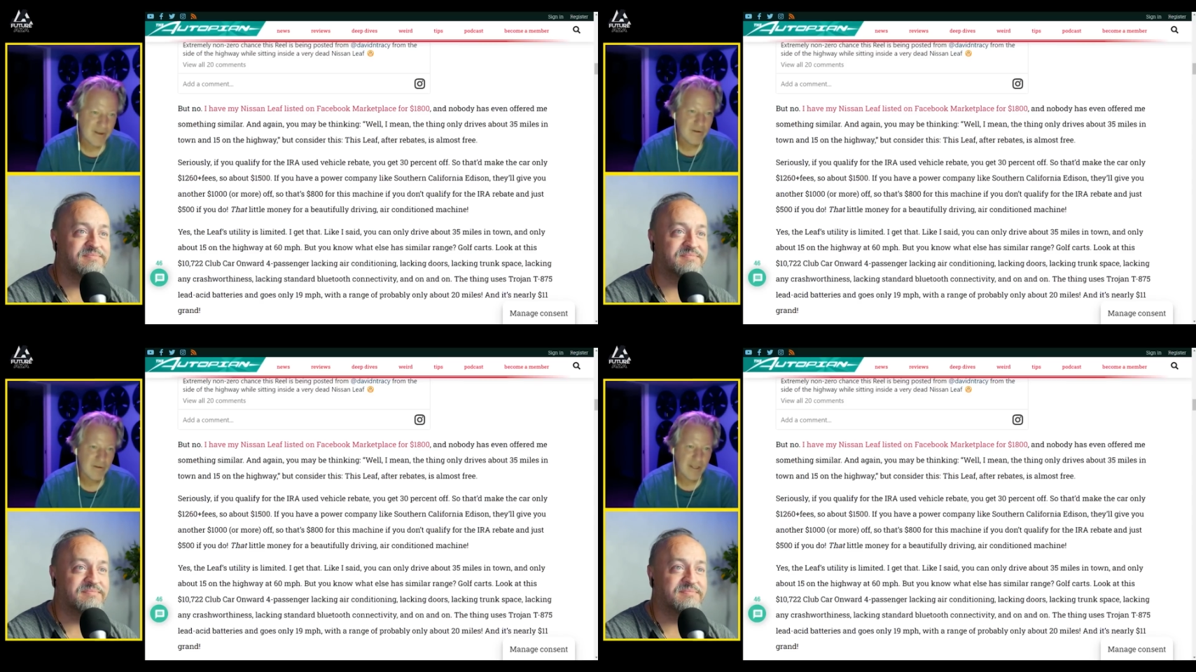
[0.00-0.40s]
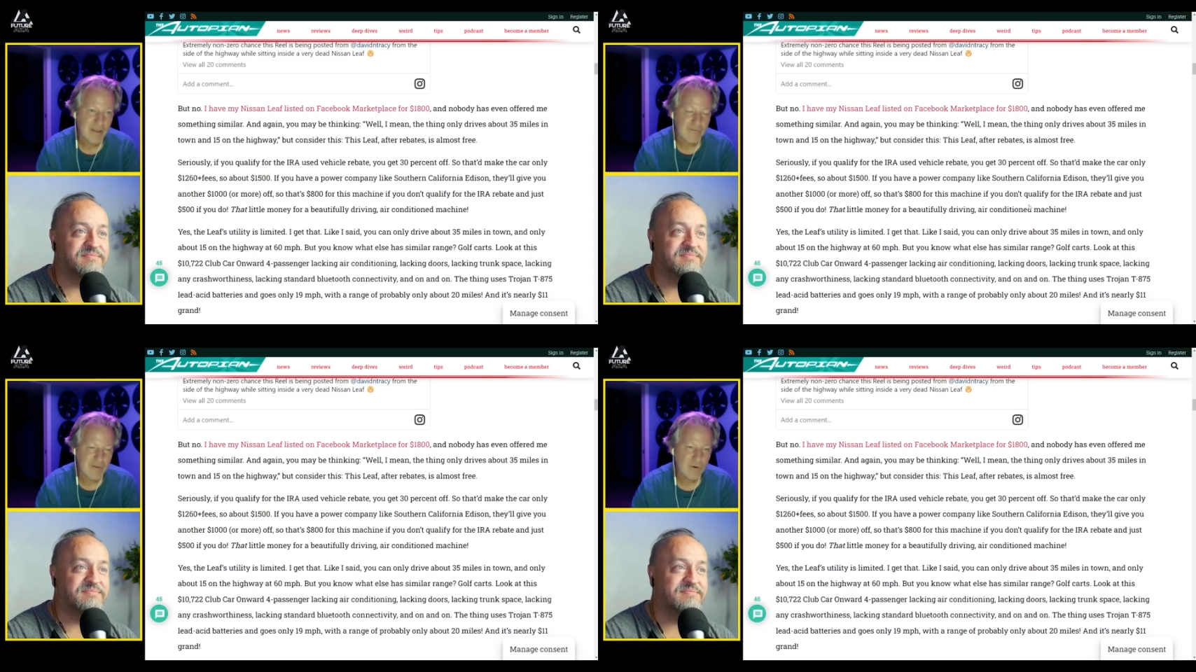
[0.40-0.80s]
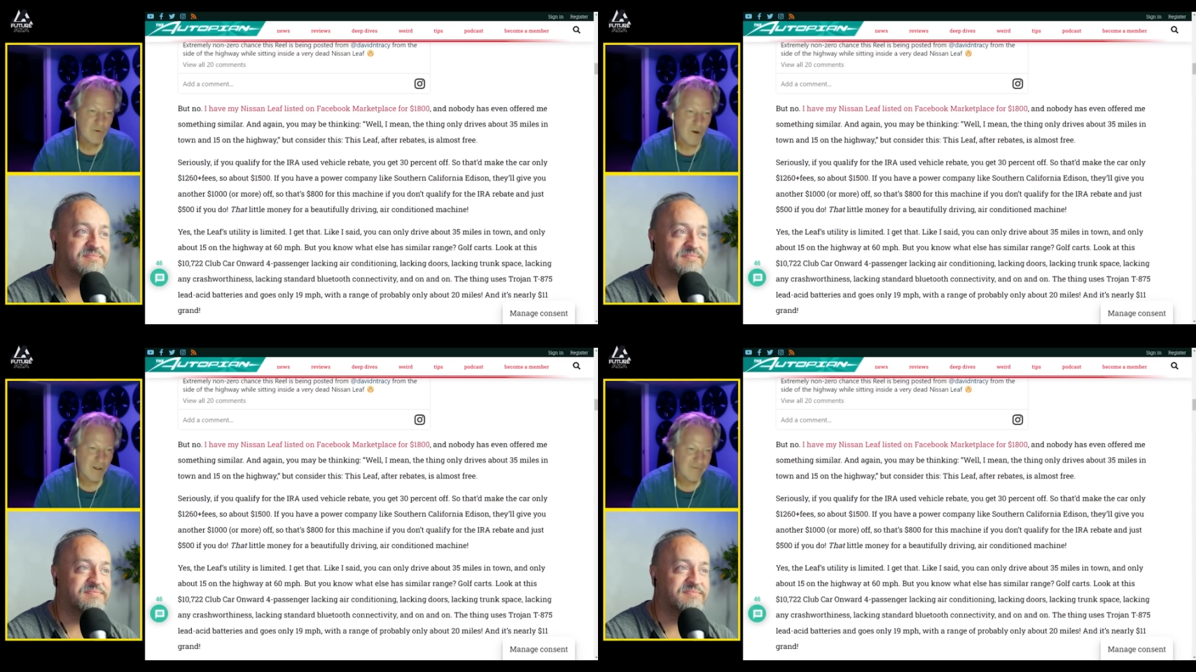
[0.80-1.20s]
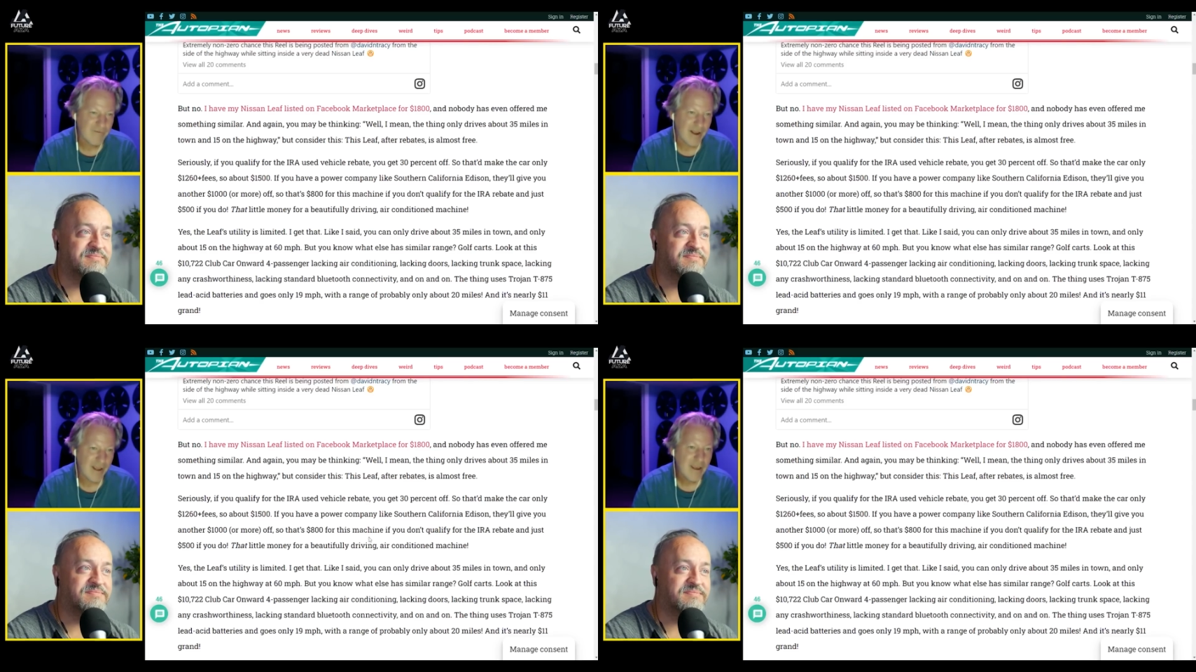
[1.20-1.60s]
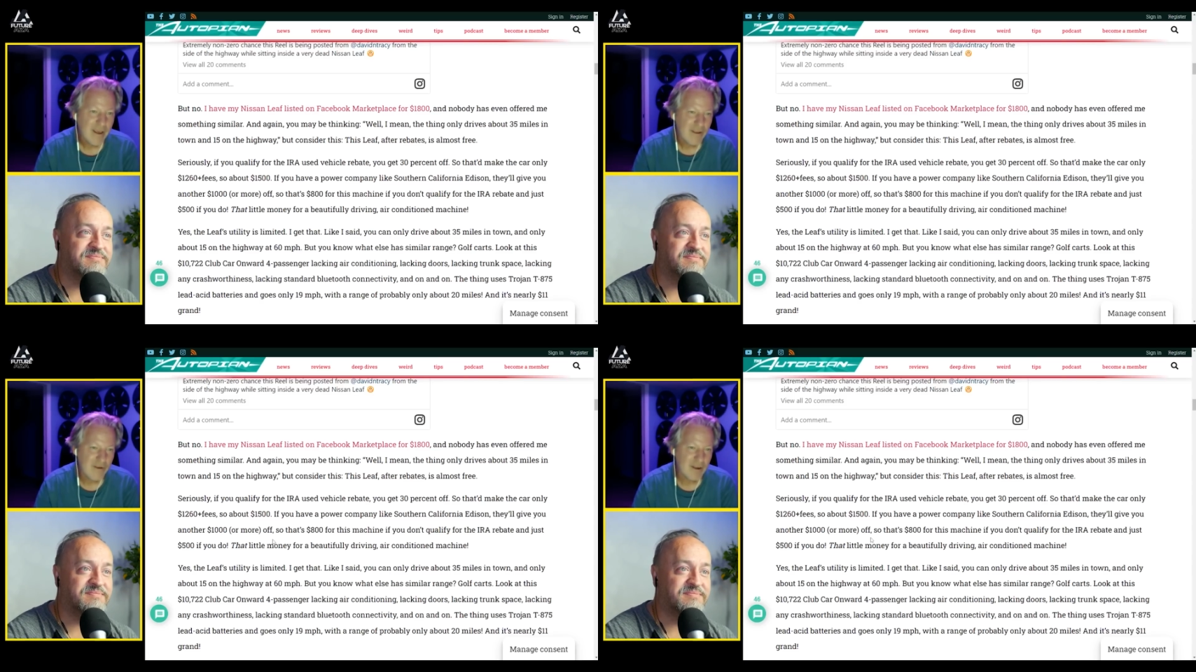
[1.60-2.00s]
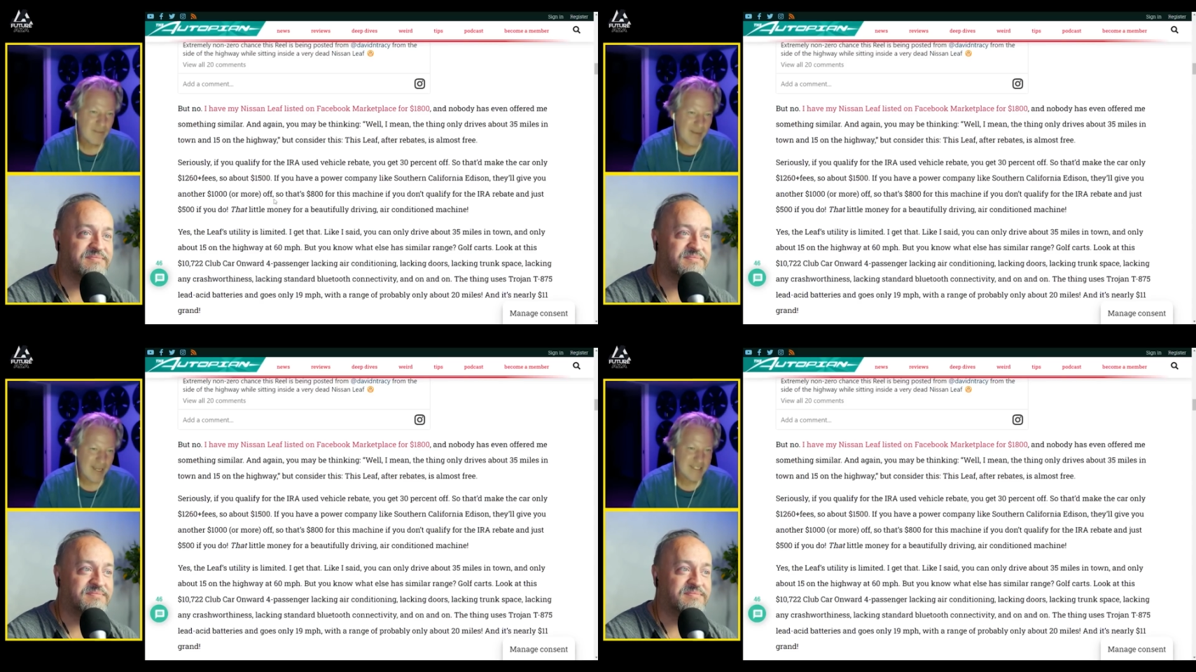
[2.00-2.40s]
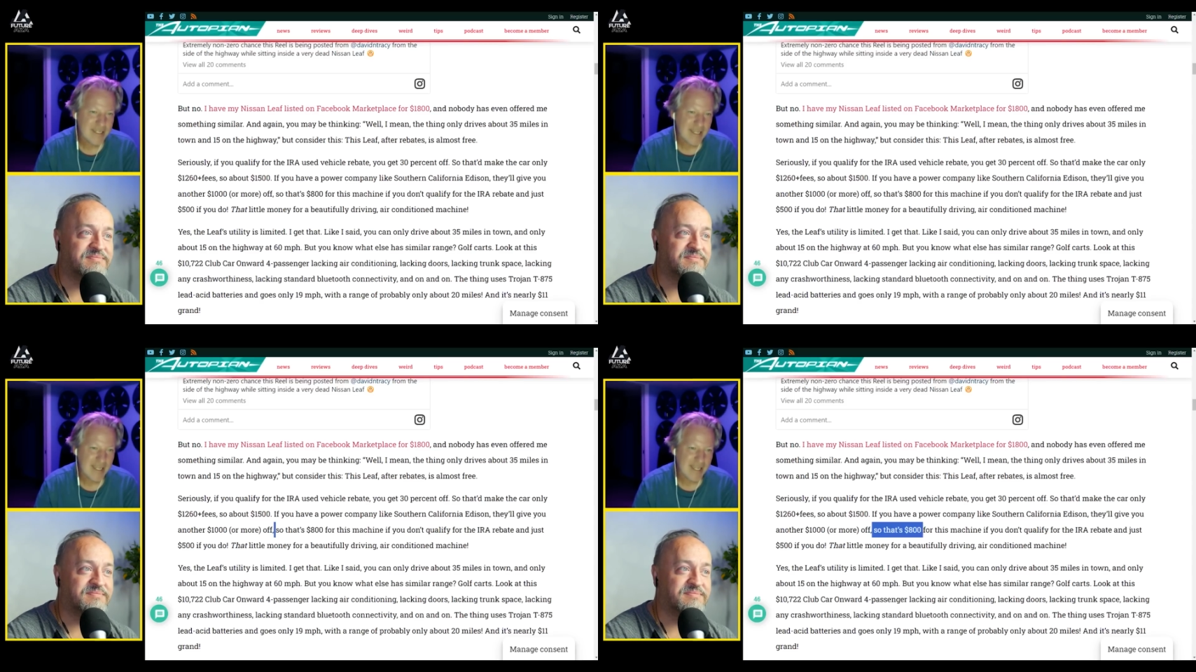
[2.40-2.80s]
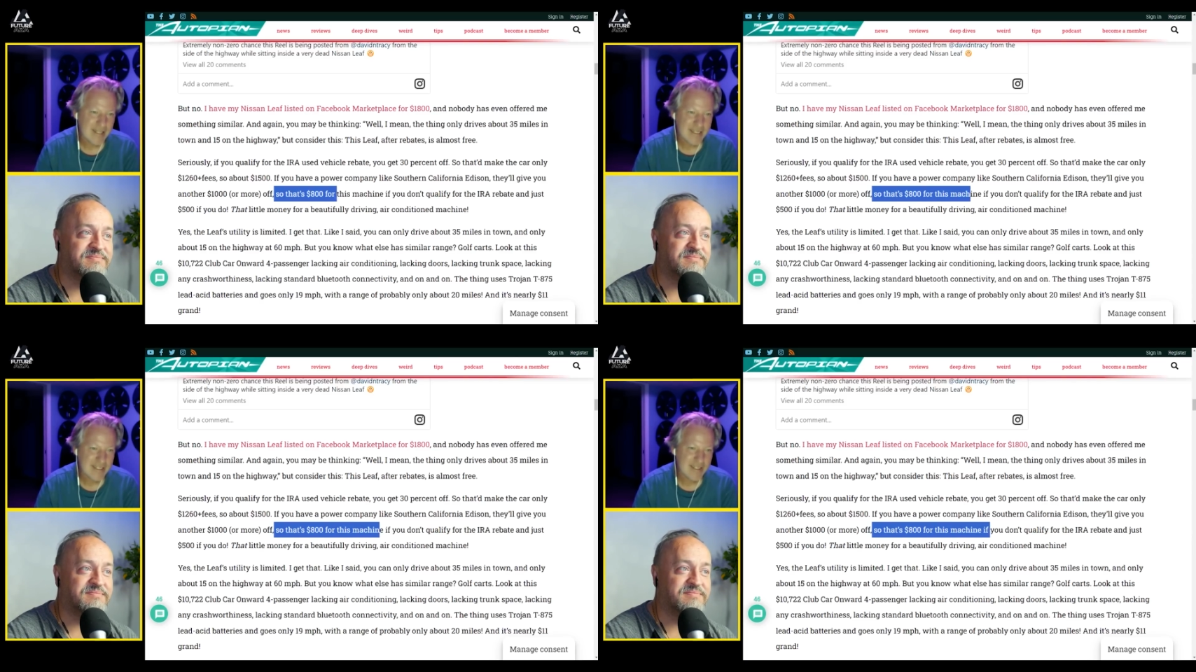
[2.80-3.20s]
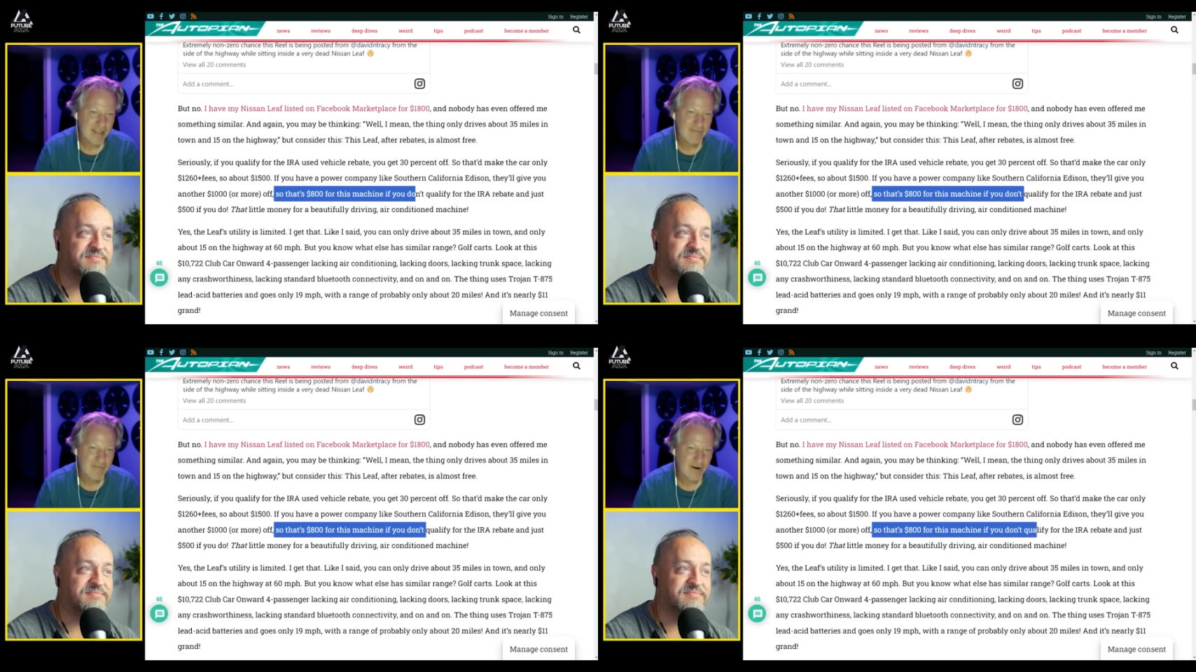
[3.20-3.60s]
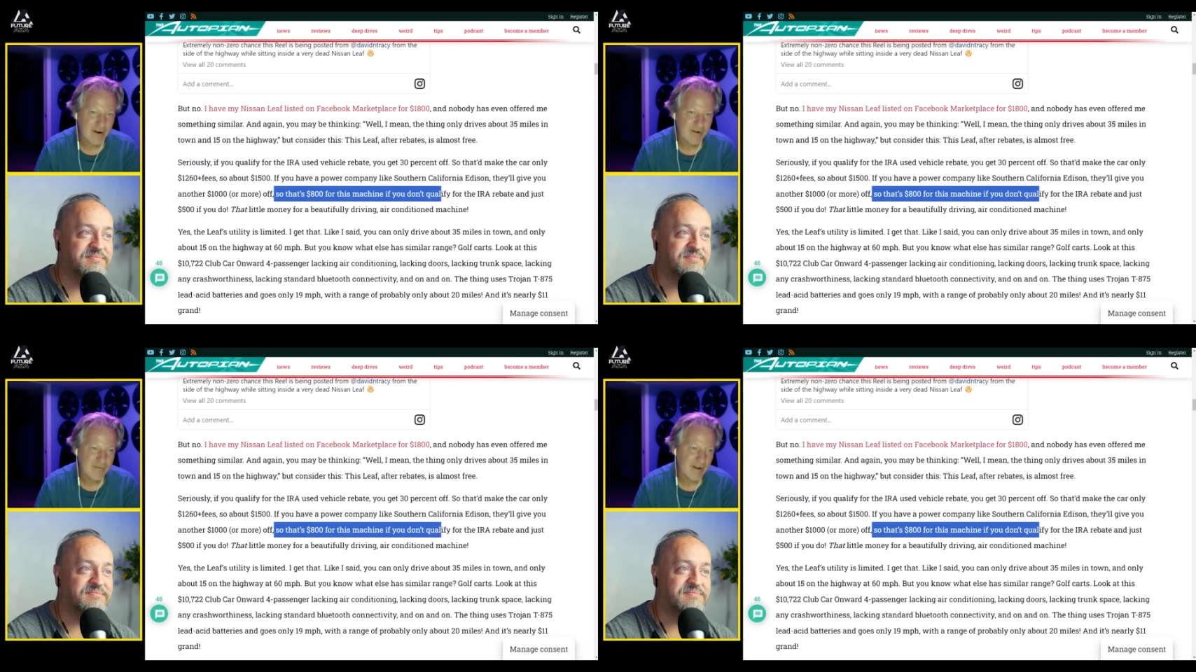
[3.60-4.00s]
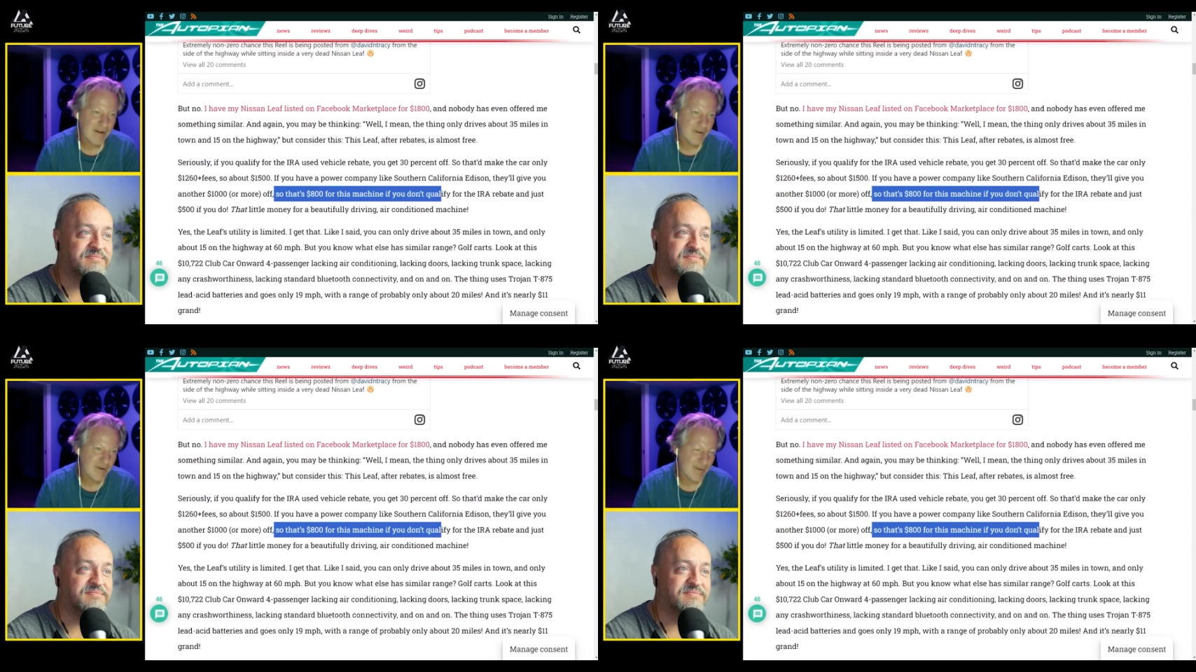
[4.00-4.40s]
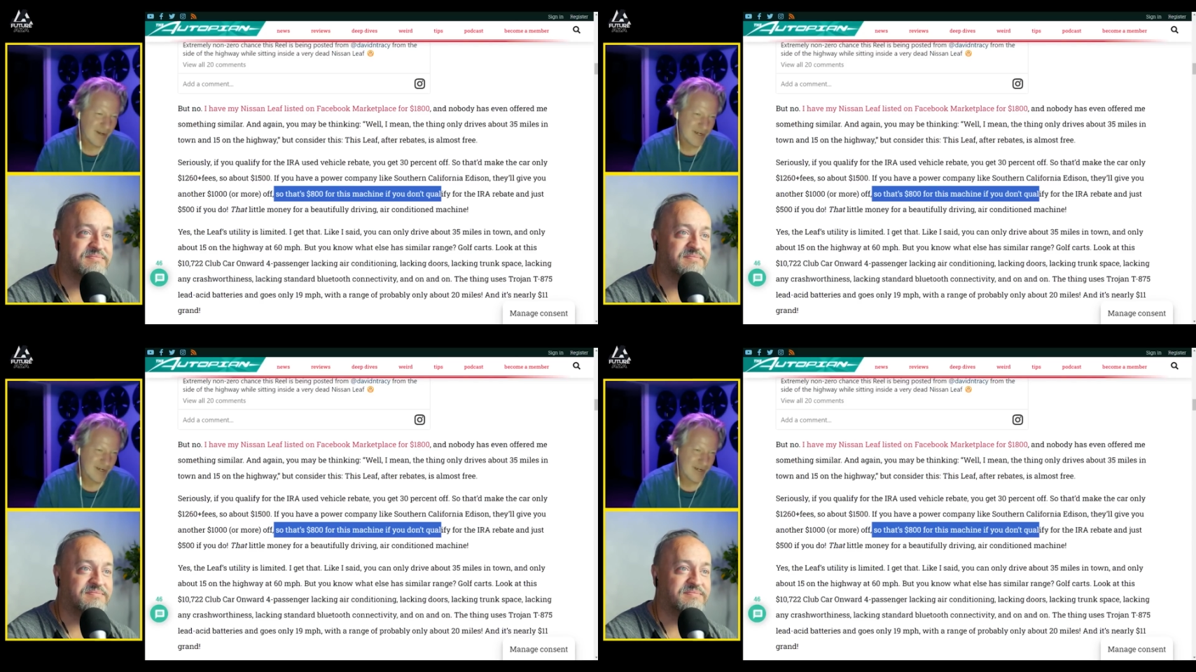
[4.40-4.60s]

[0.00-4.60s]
Speaker 1: vehicle if you qualify. You could basically get this thing for under 500